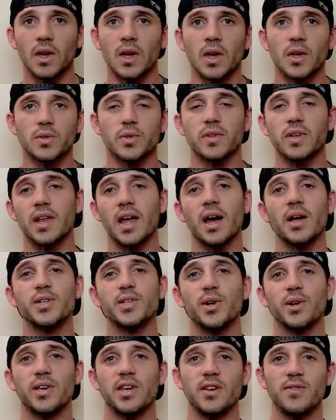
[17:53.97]
So the analogy
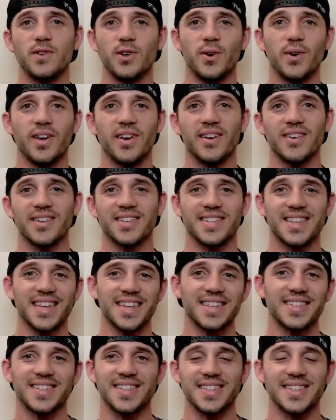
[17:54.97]
I'll give you here is
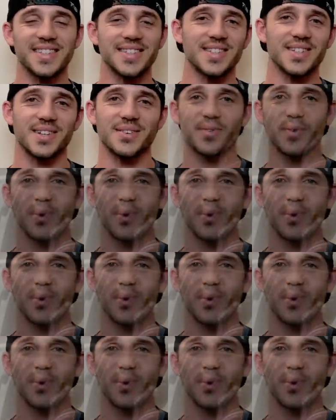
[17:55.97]
this. This is, of